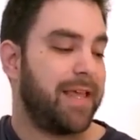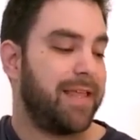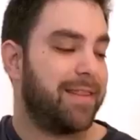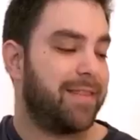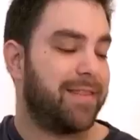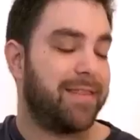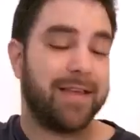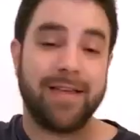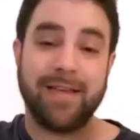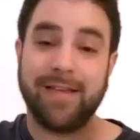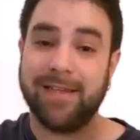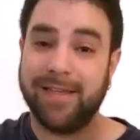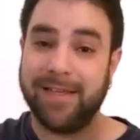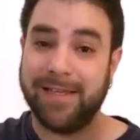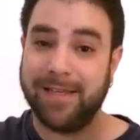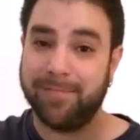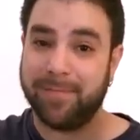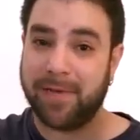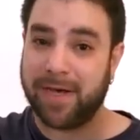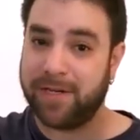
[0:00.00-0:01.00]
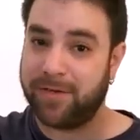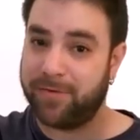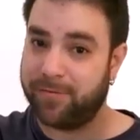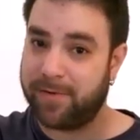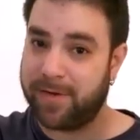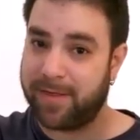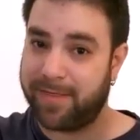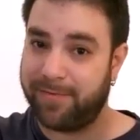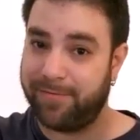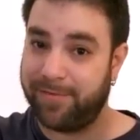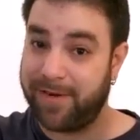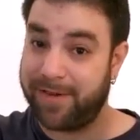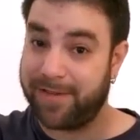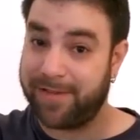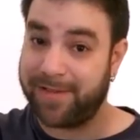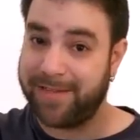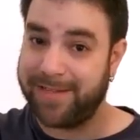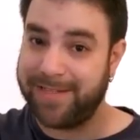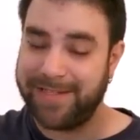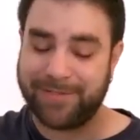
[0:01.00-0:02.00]
And then E minor with 3
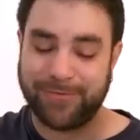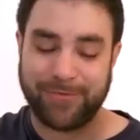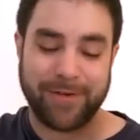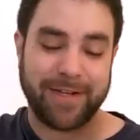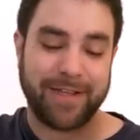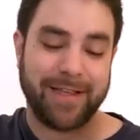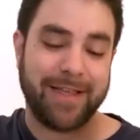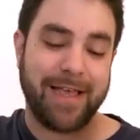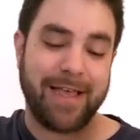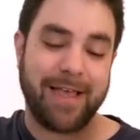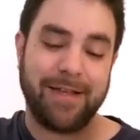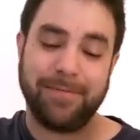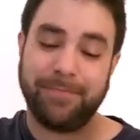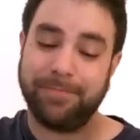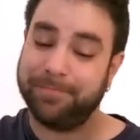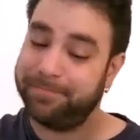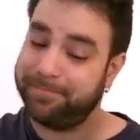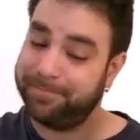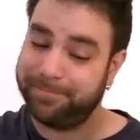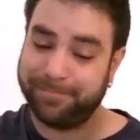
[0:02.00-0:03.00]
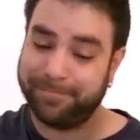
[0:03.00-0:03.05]
on the E string again.